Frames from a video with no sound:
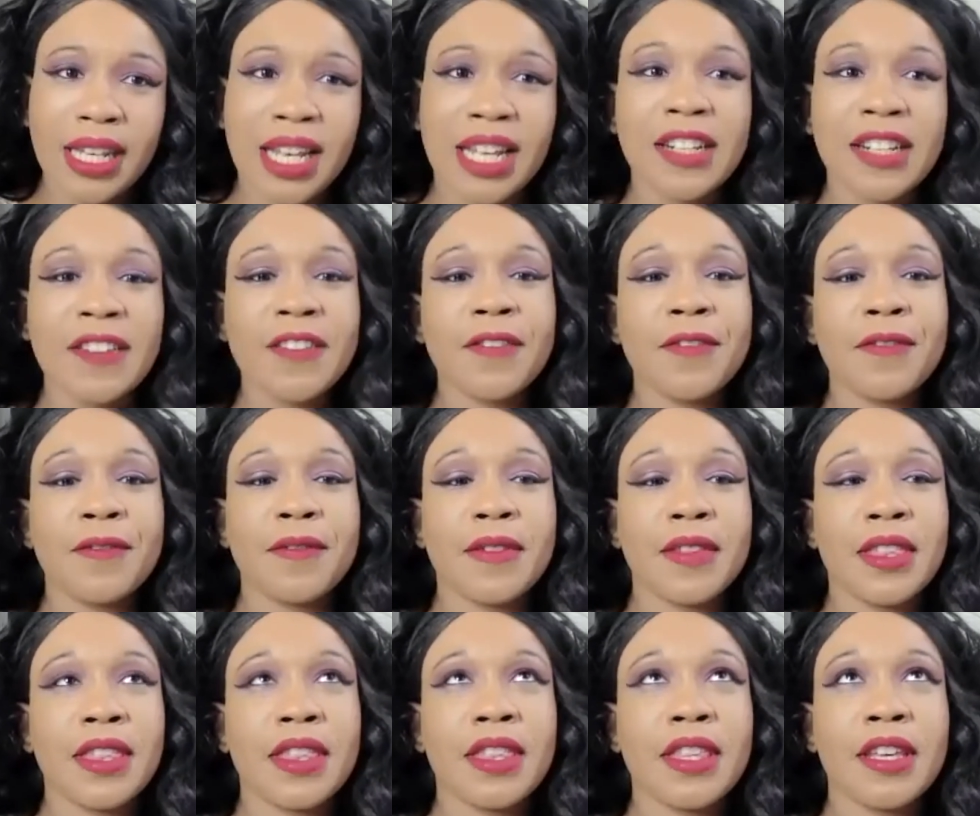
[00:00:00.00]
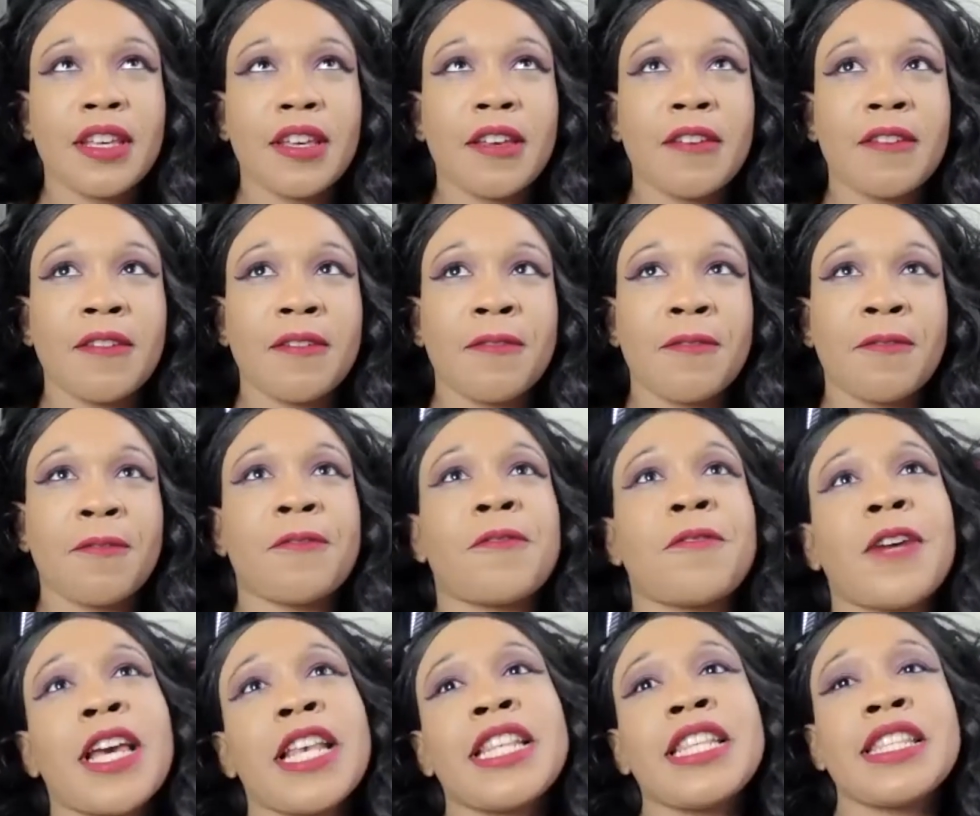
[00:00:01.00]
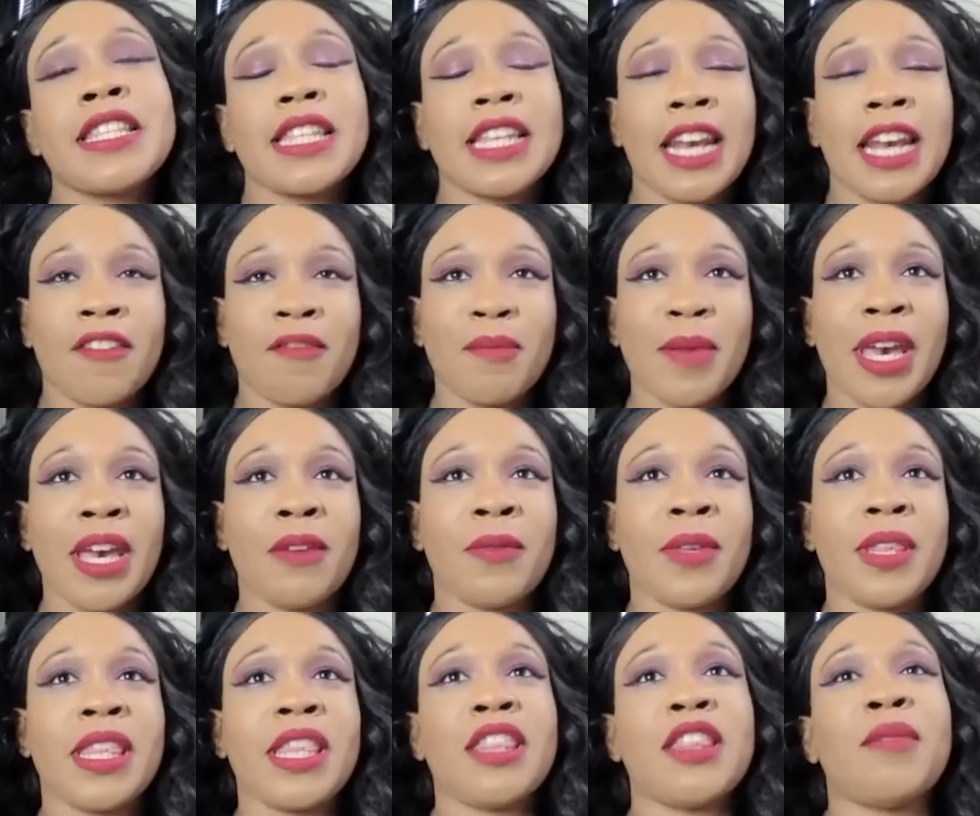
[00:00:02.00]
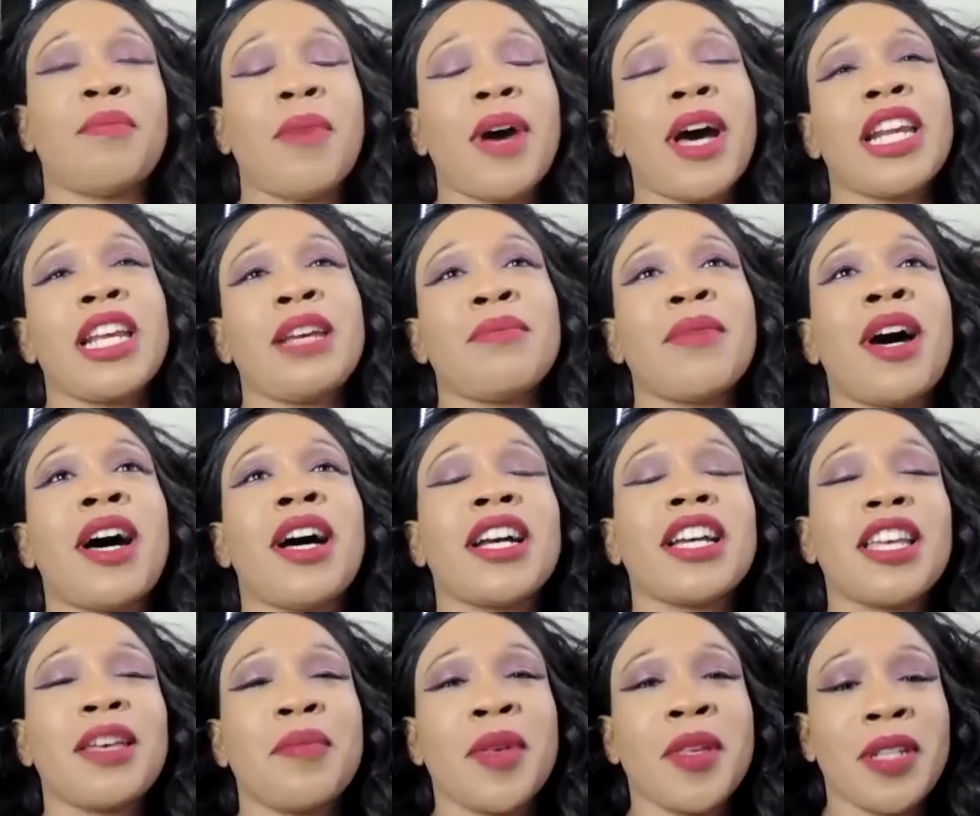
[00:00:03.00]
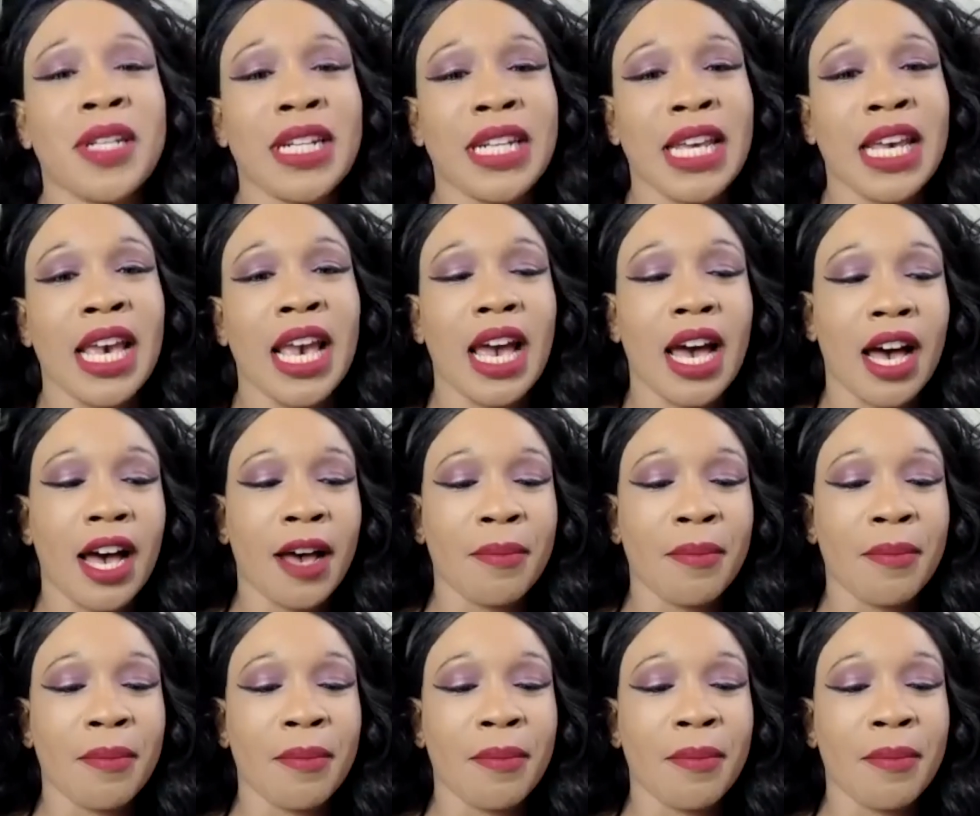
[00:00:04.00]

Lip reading: of the friends that I've made within the body mock community,